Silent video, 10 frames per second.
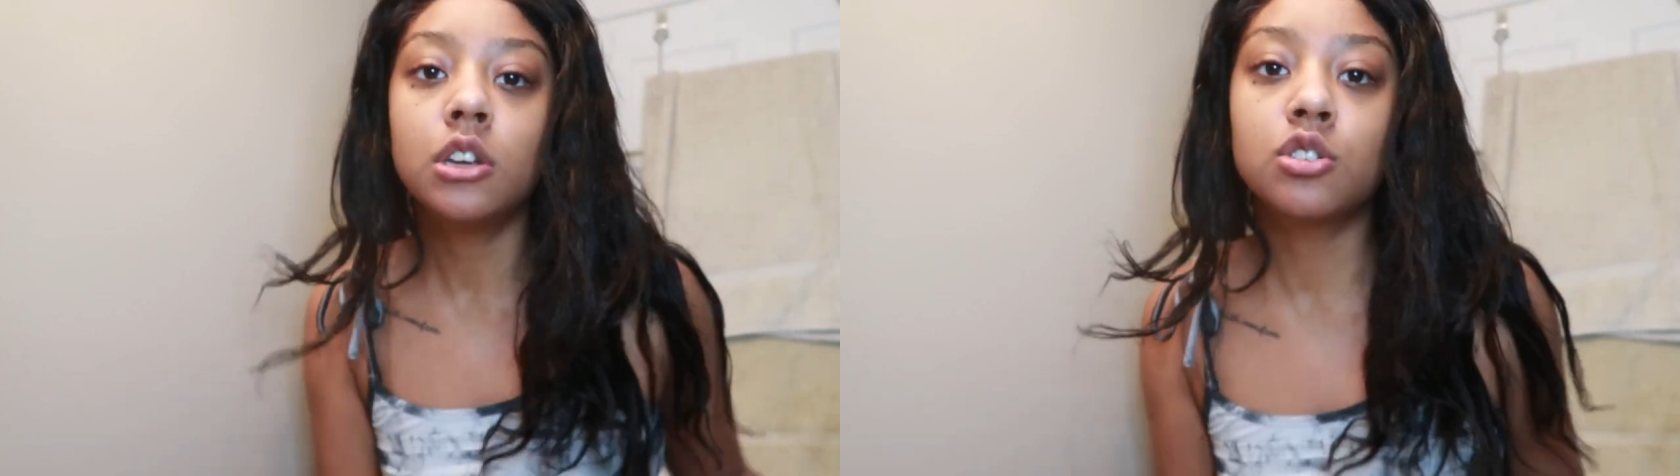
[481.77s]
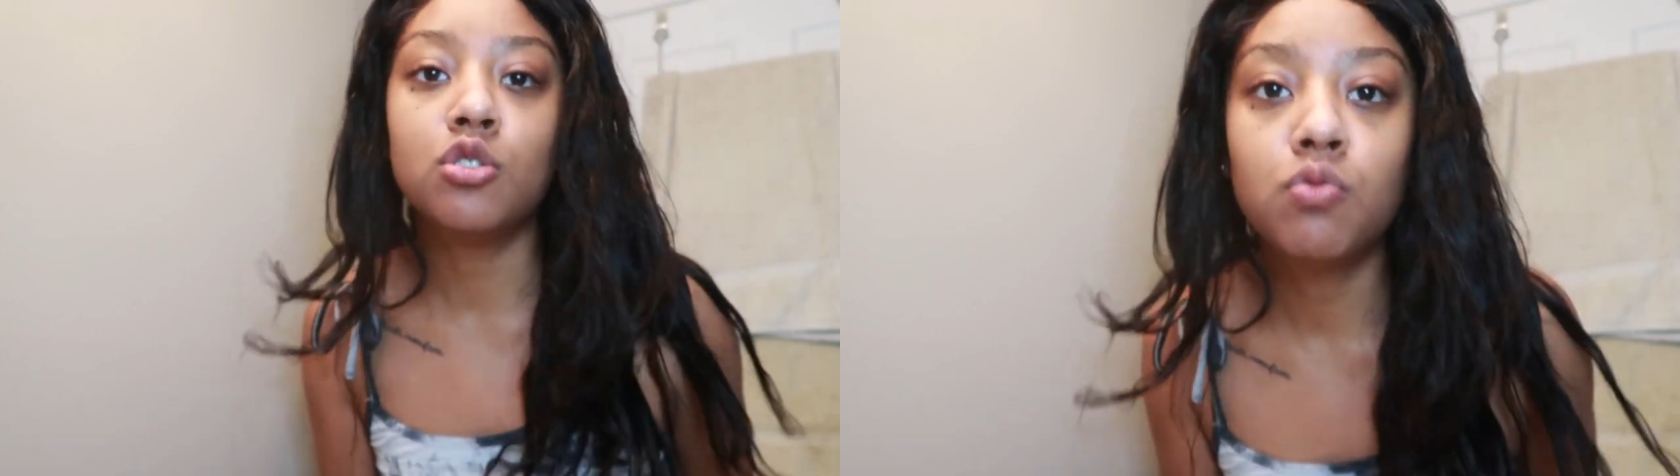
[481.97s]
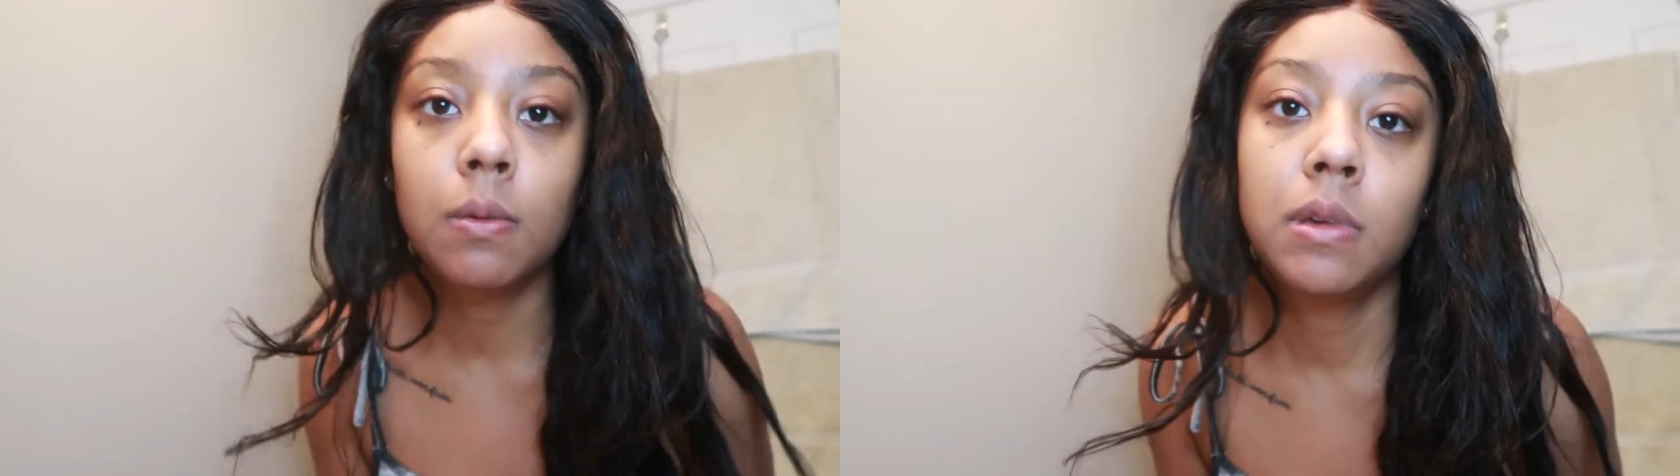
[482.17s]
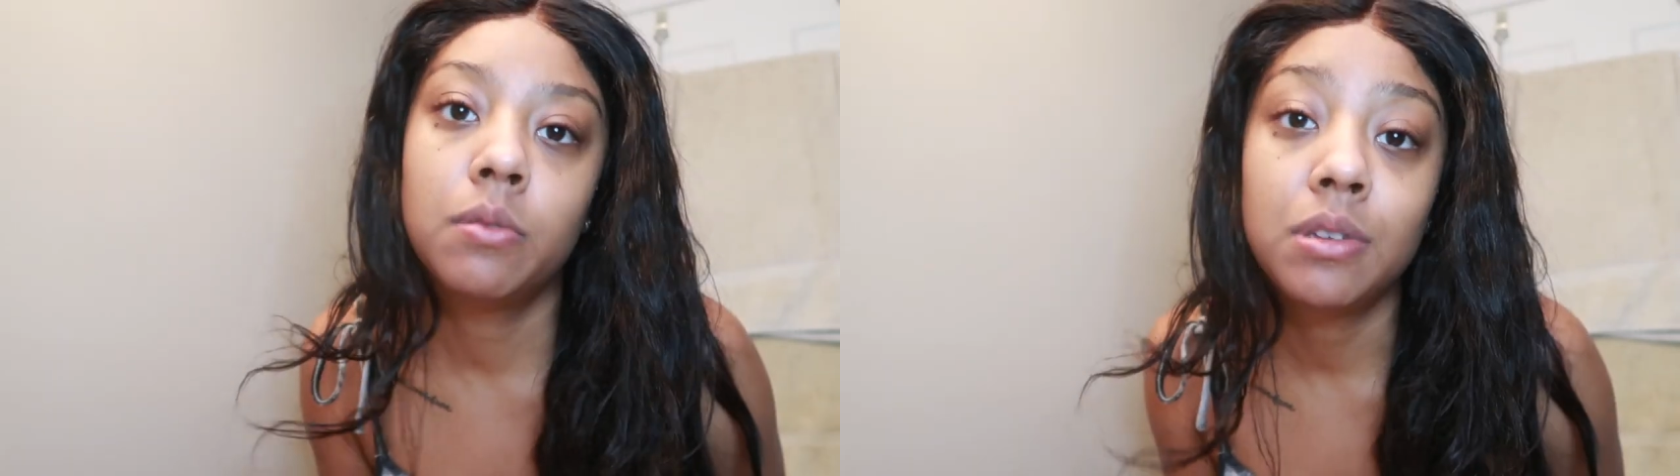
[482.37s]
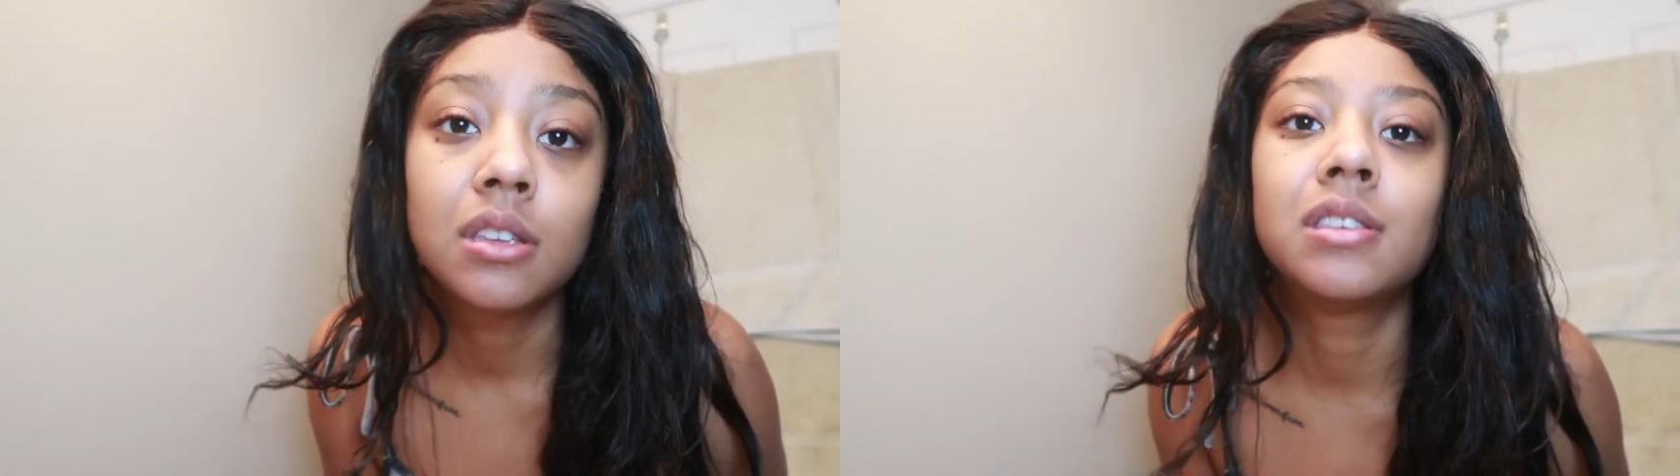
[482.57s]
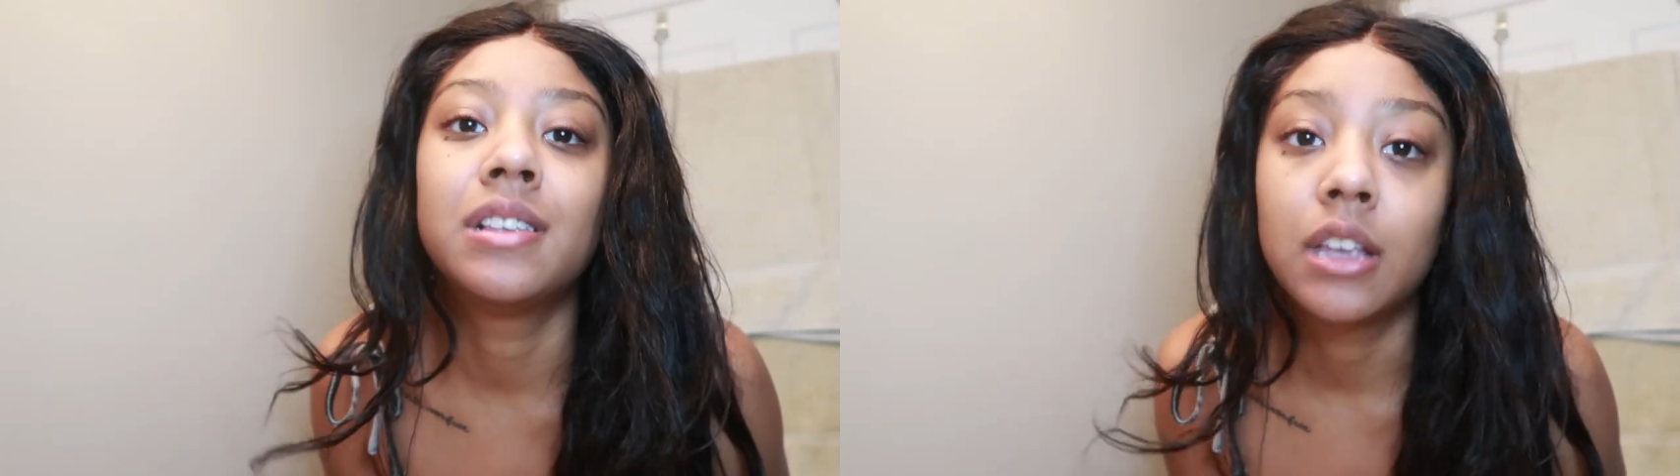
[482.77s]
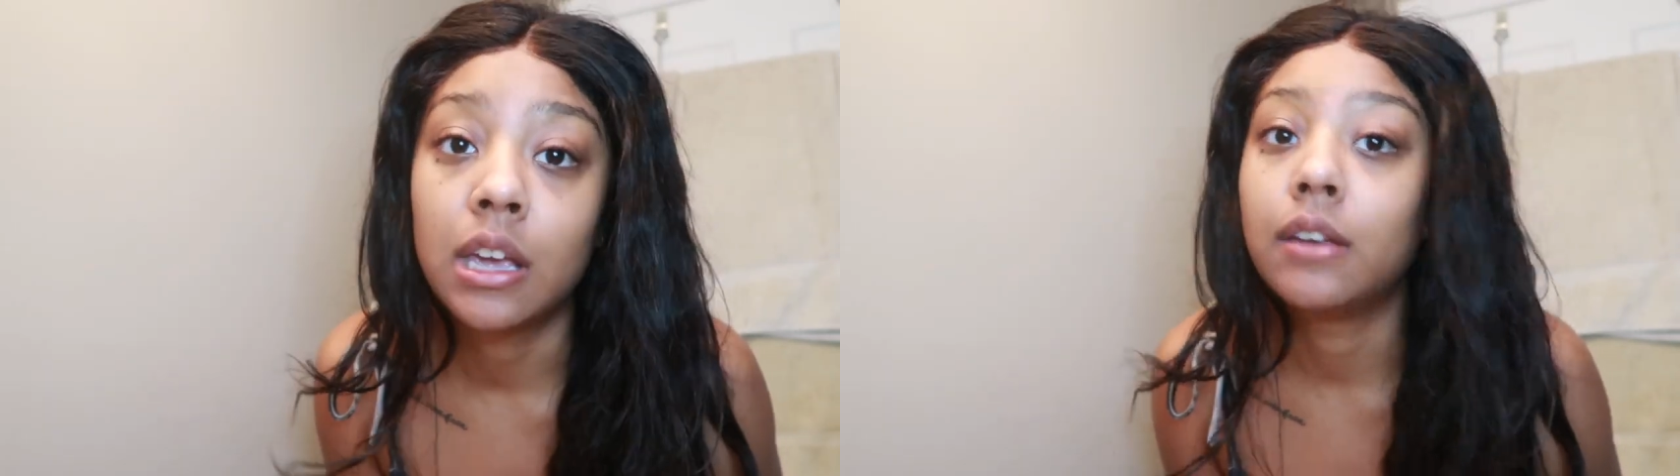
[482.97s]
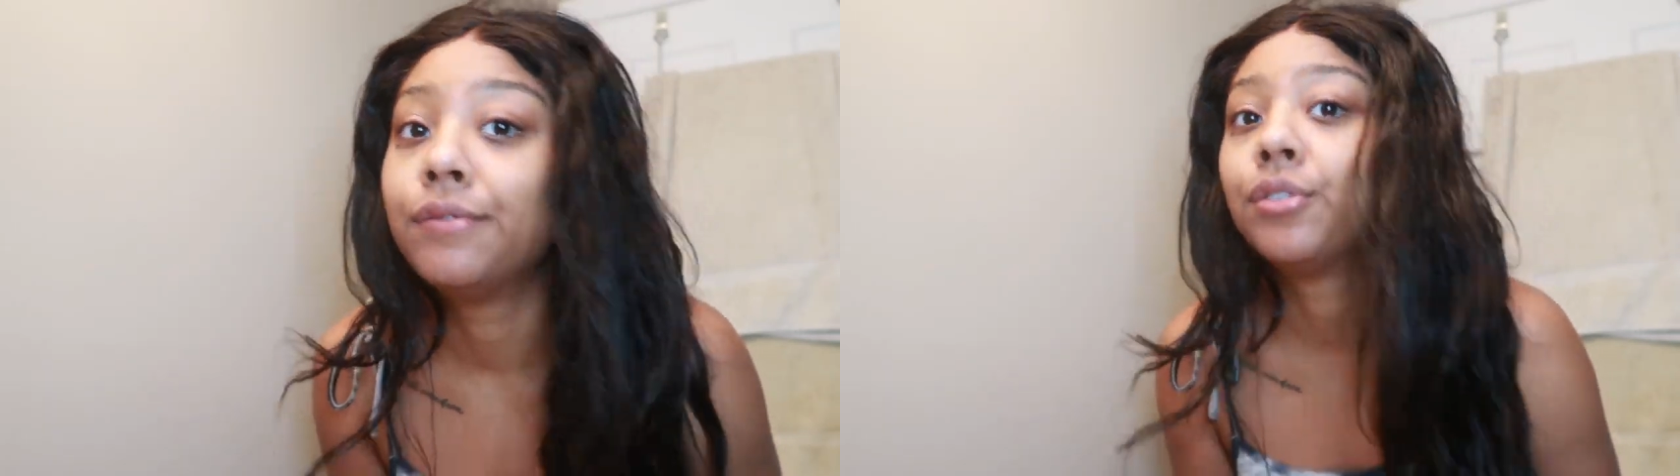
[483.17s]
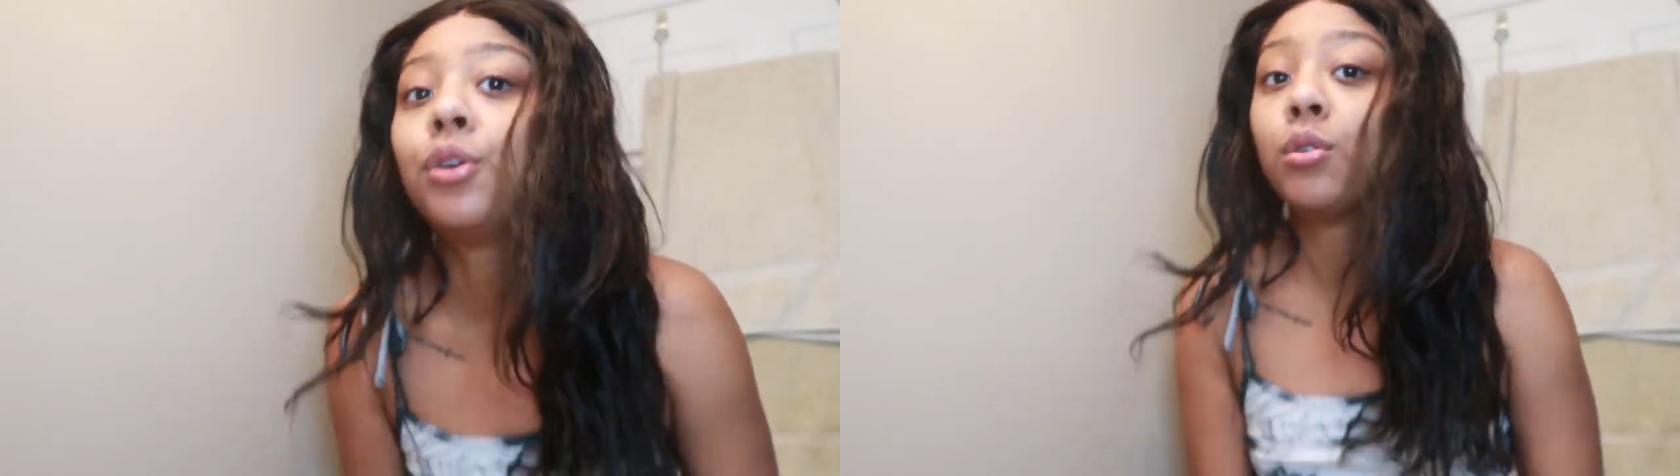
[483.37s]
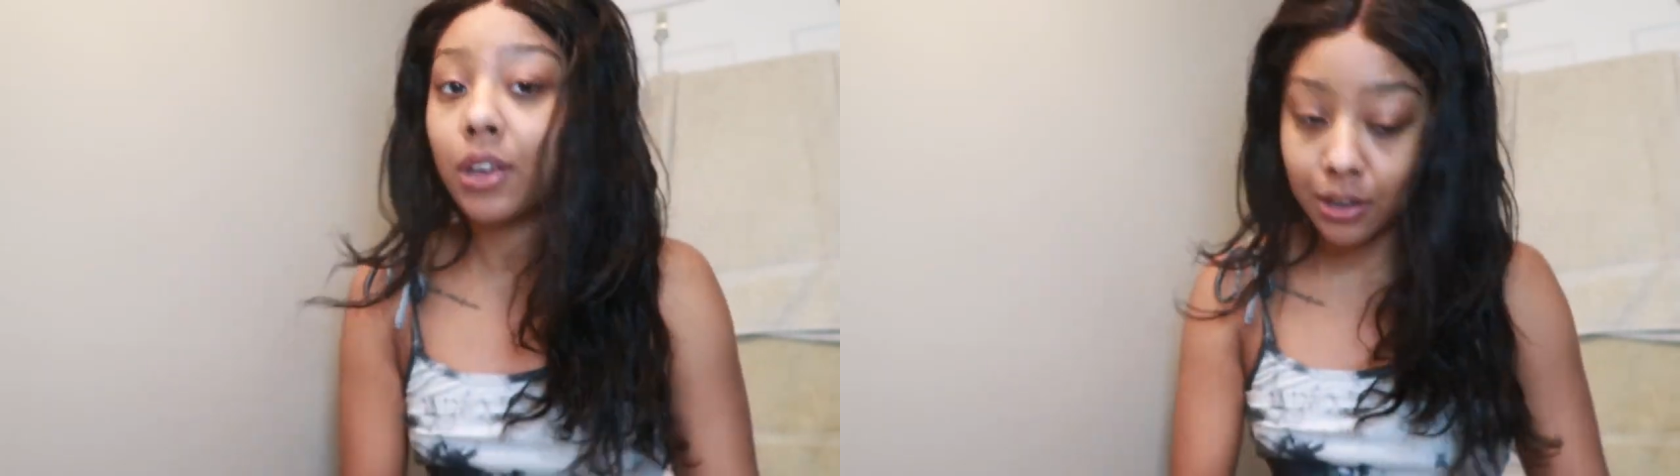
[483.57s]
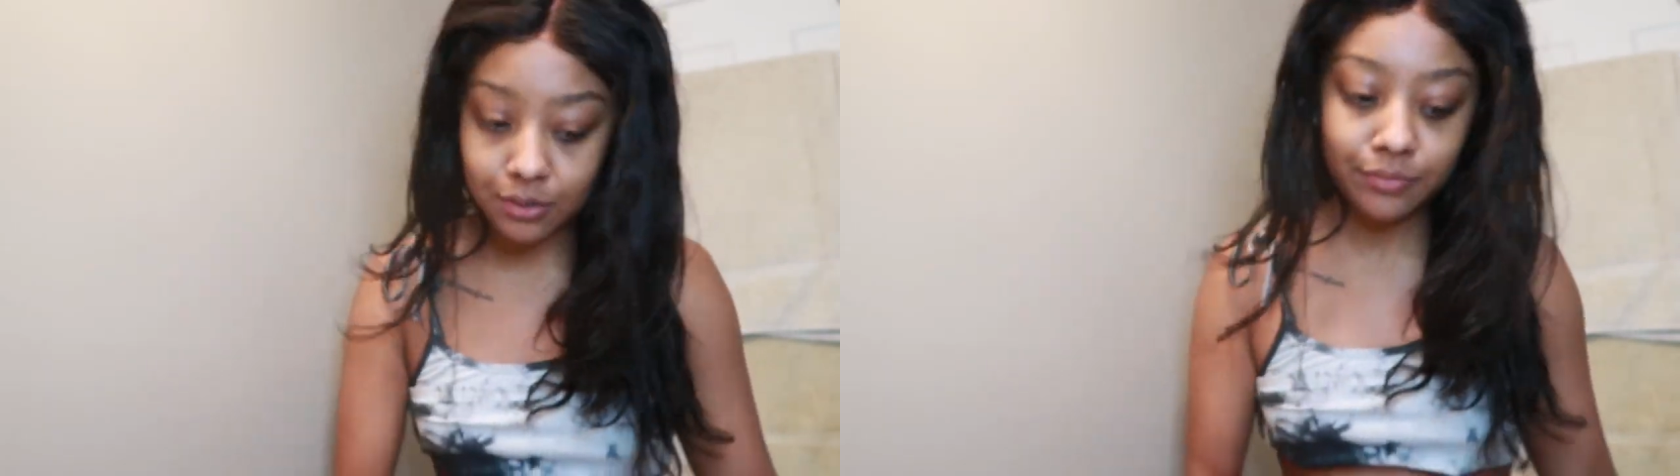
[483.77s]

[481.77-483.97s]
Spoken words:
So you want me to be a slave? Okay.